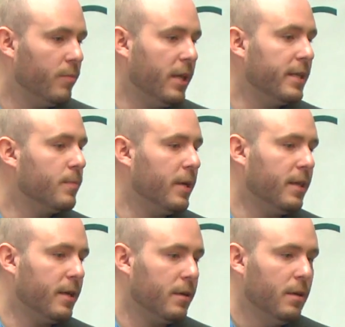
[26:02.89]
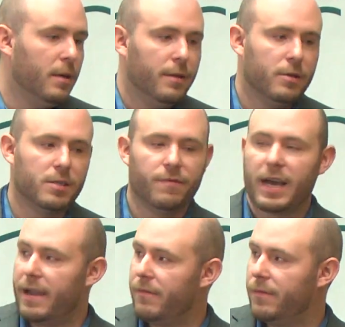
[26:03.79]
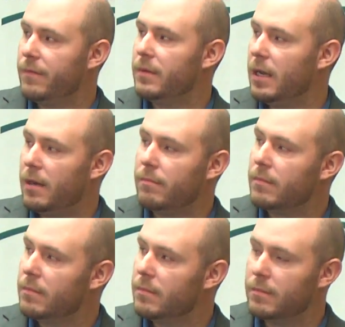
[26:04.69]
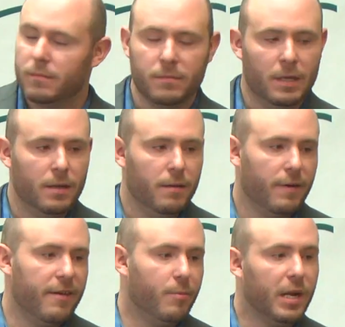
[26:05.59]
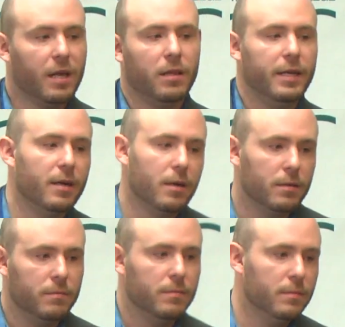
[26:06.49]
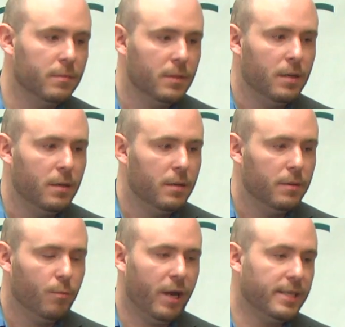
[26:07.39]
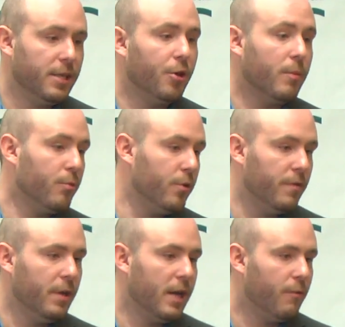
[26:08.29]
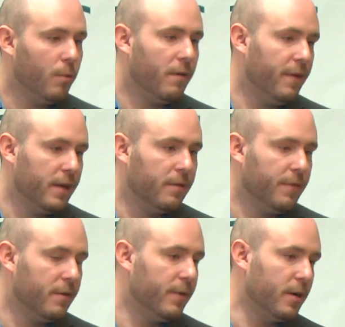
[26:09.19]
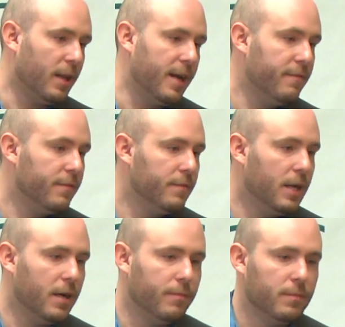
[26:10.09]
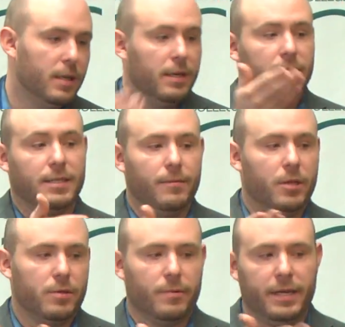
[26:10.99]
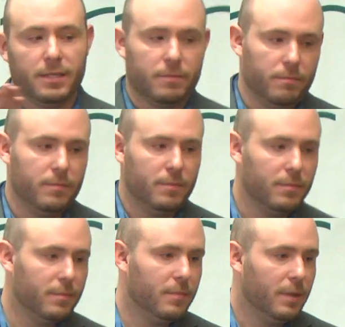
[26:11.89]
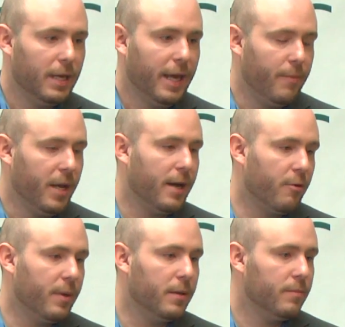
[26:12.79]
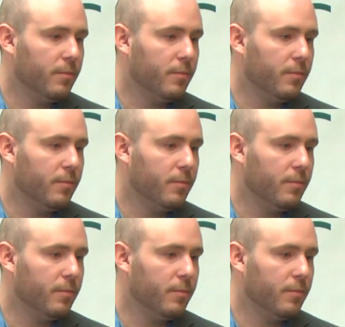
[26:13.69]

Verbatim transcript: the place. But there, there's five, um, five pretty clear yeah. ways that you can prove that you have a well-founded fear for your life. Yeah. Um, for example, some of those ways, it can be government